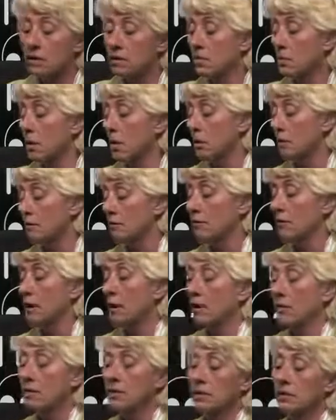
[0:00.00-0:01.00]
as a matter of
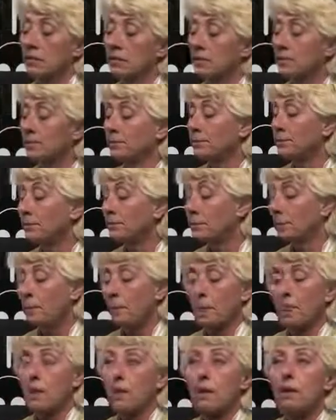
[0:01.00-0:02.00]
fact,
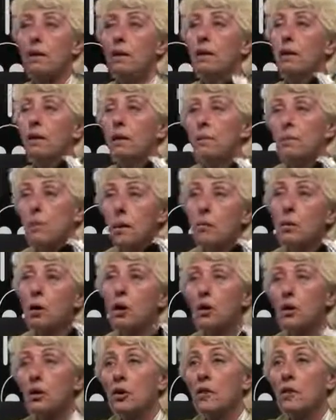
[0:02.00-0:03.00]
my
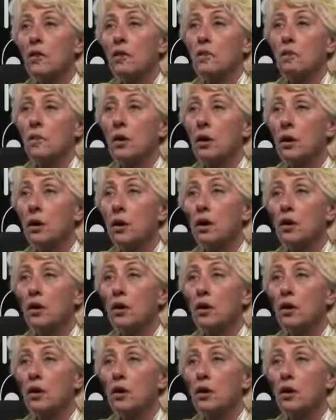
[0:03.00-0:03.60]
partner in this book,